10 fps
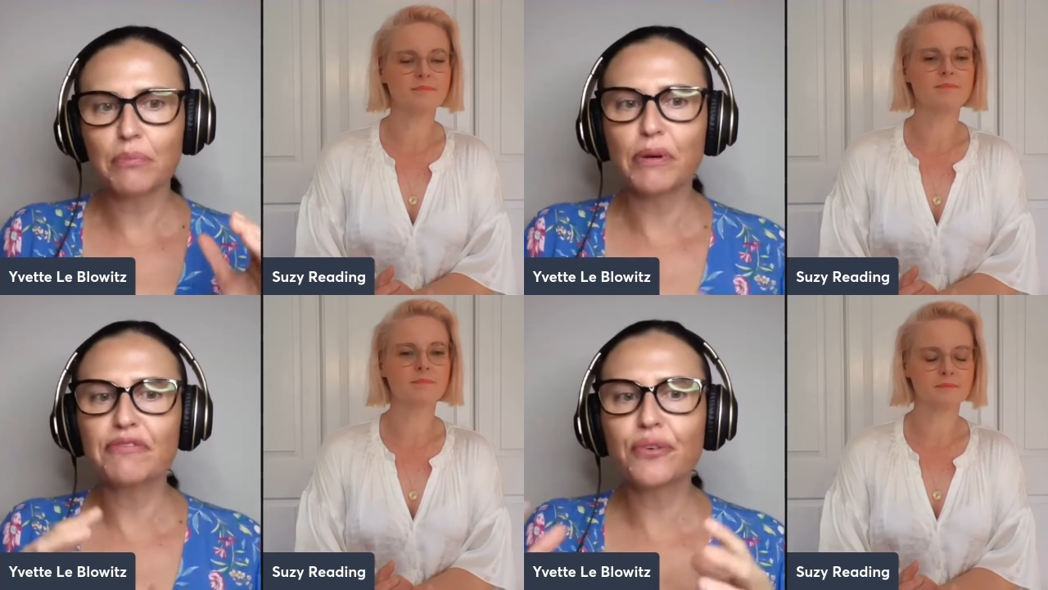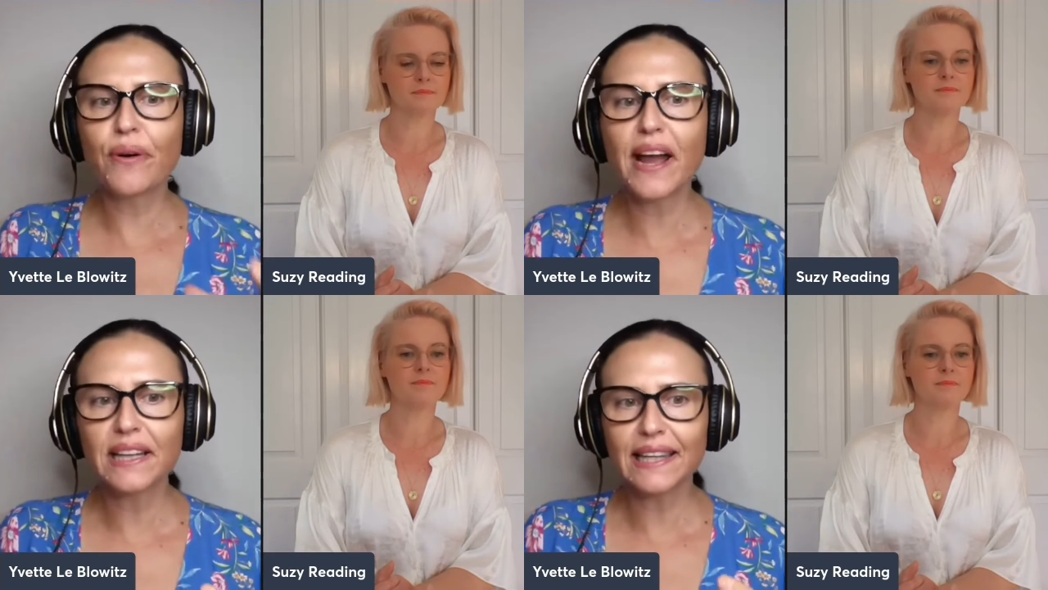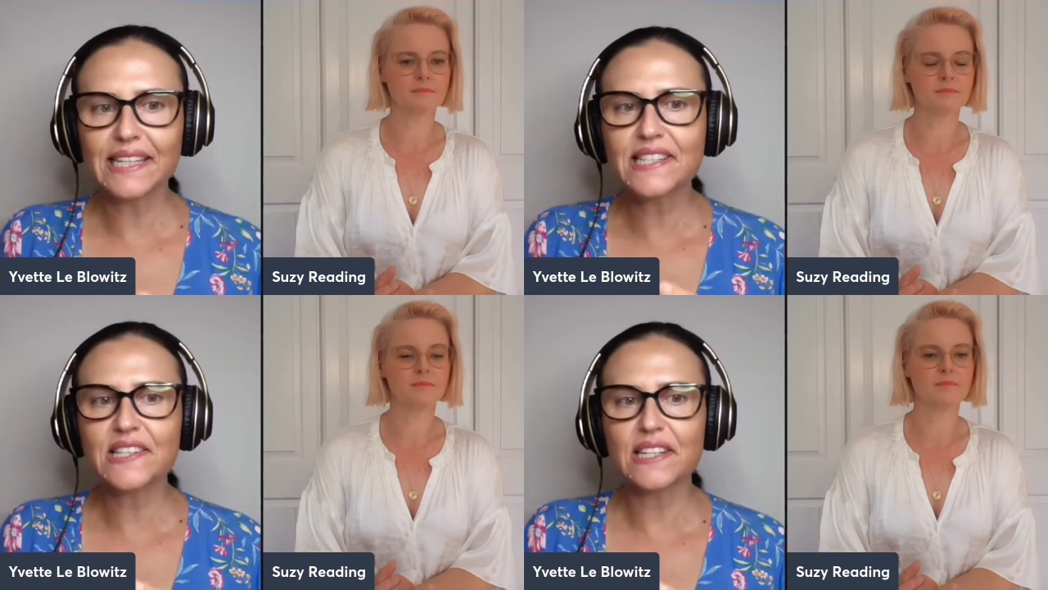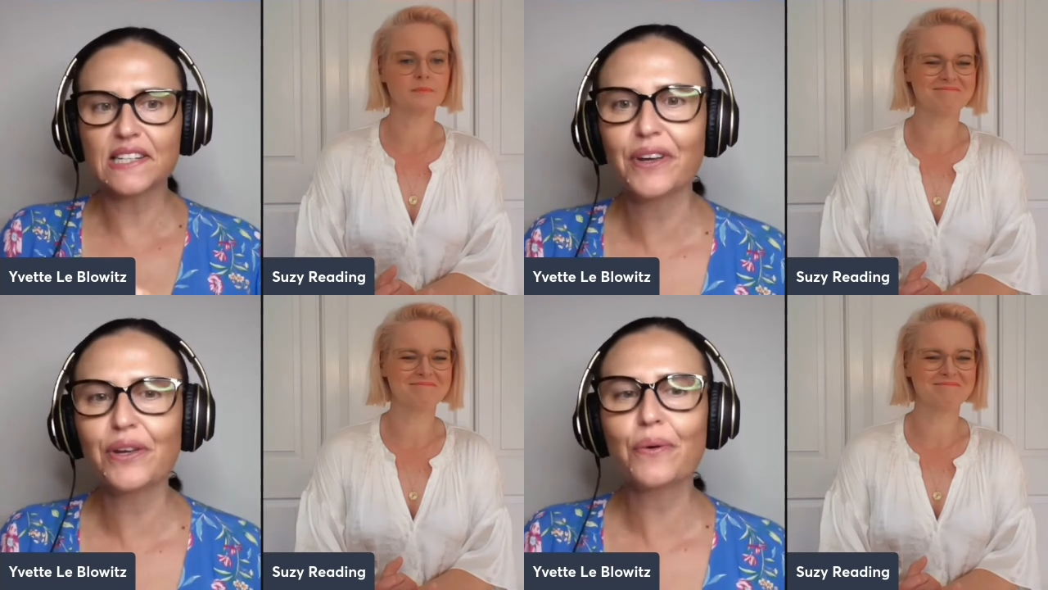Speaker 1: but for our
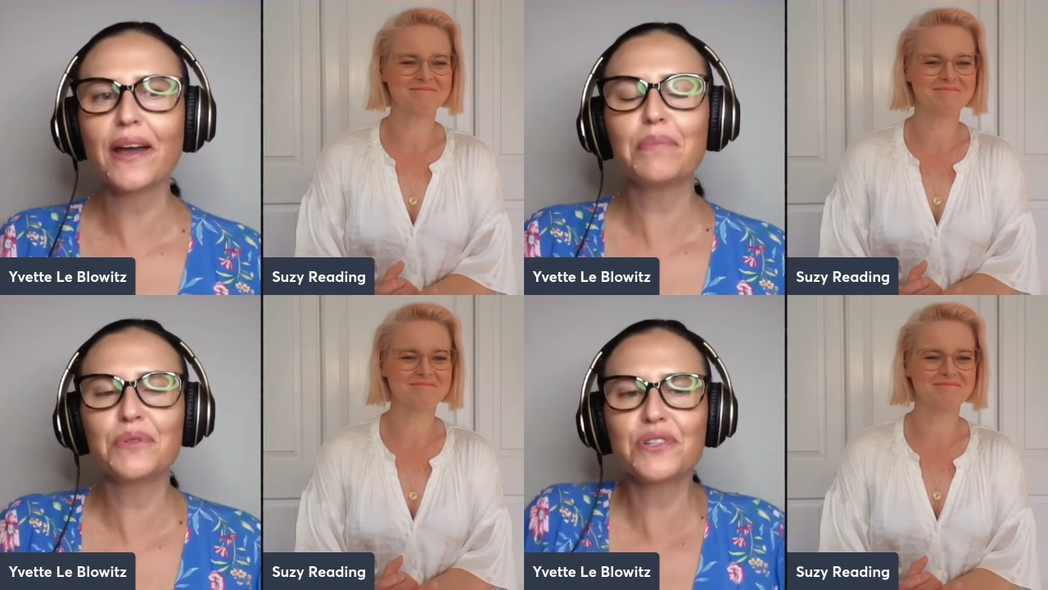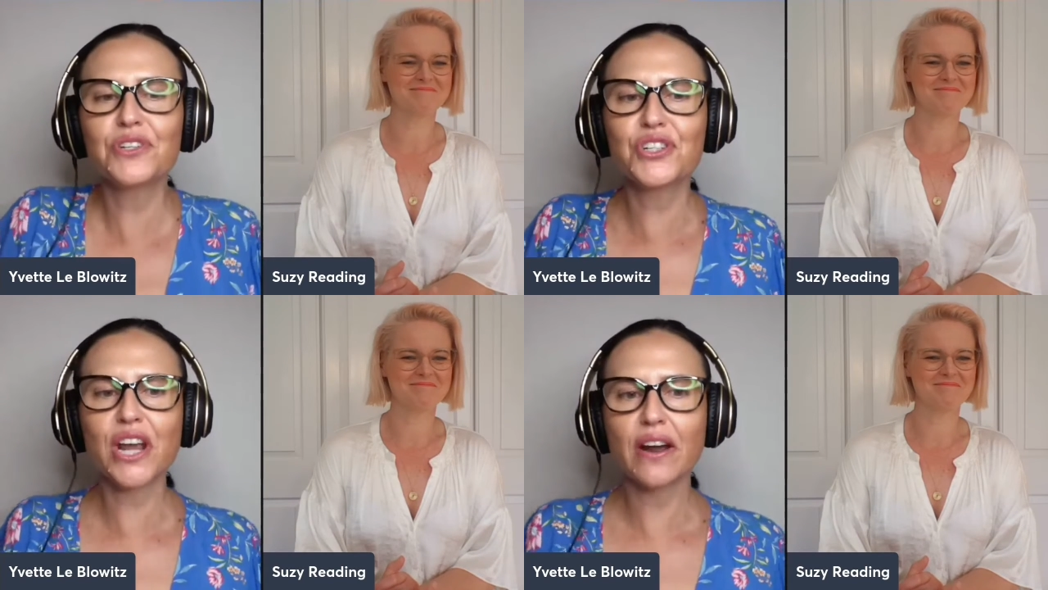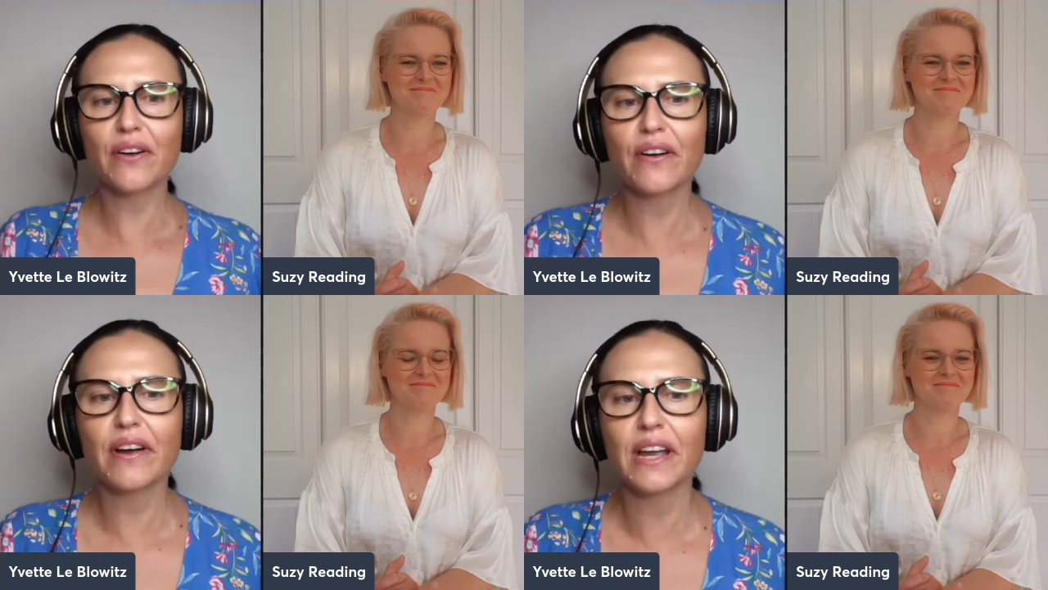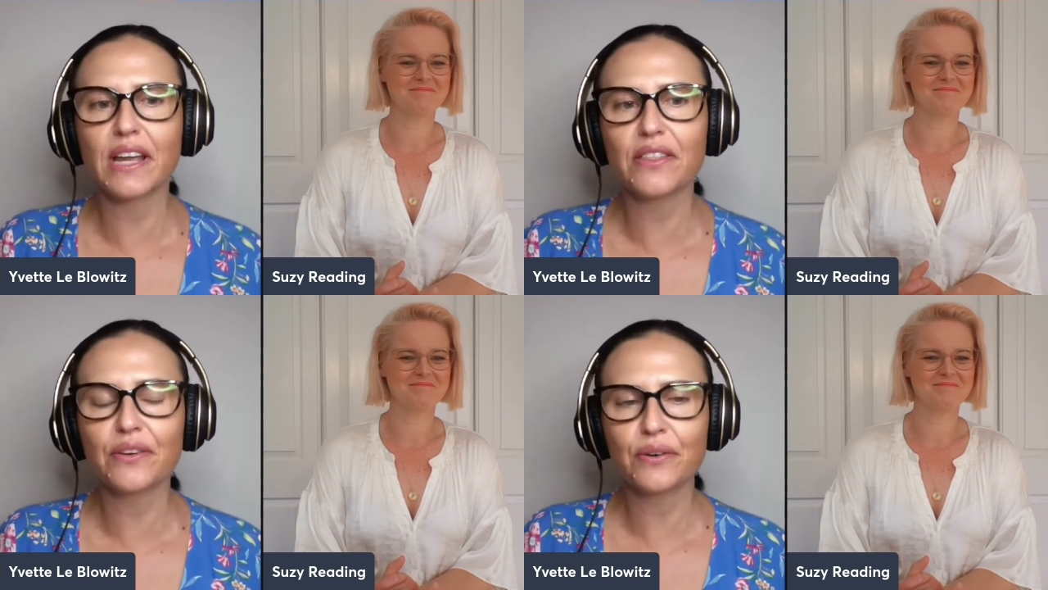listeners, are you able to share
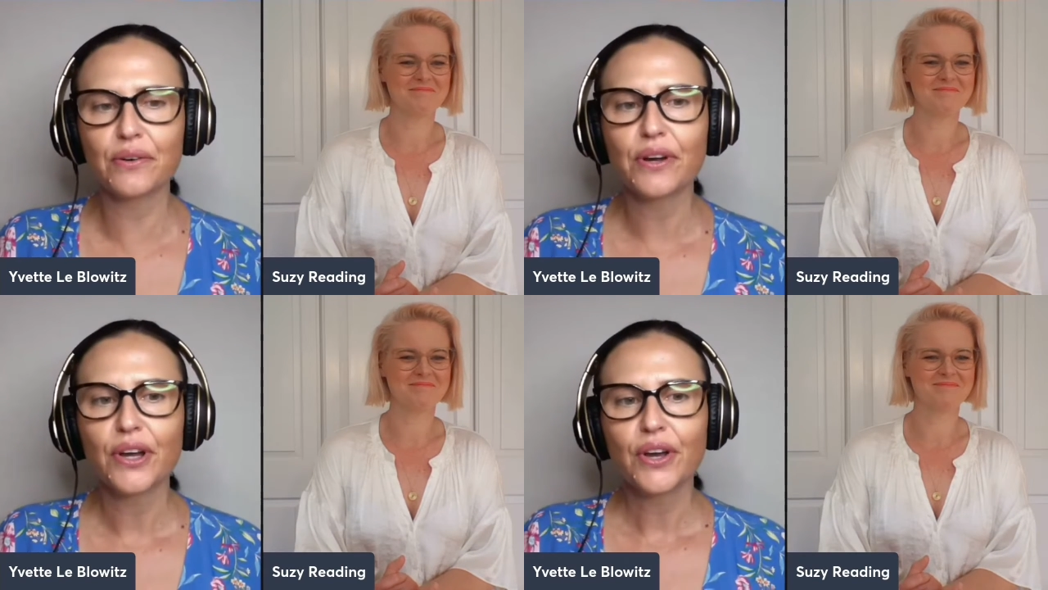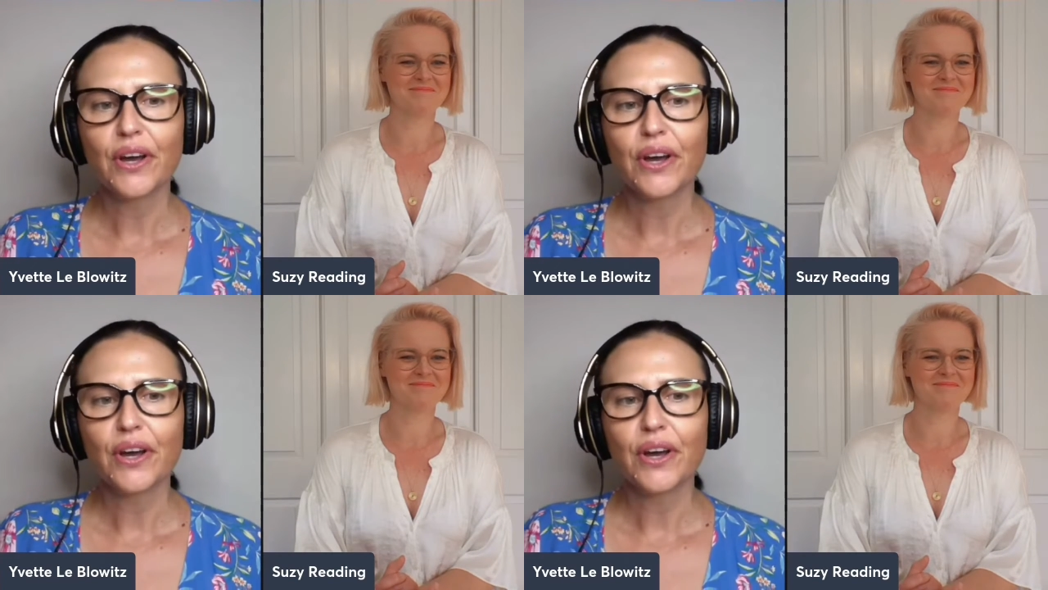either